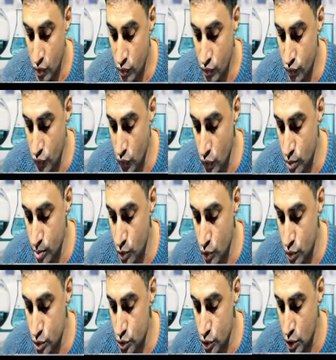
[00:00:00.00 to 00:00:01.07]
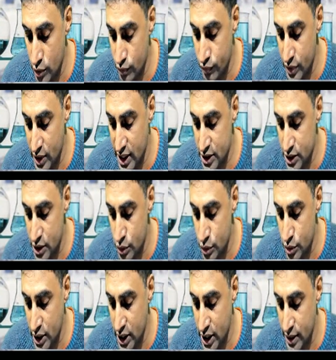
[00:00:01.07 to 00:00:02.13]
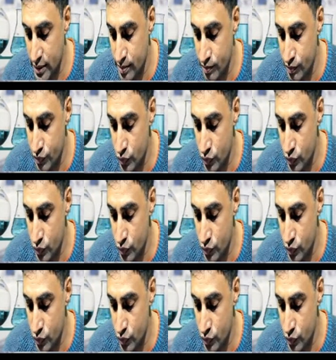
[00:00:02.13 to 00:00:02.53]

4 moles of HNO3,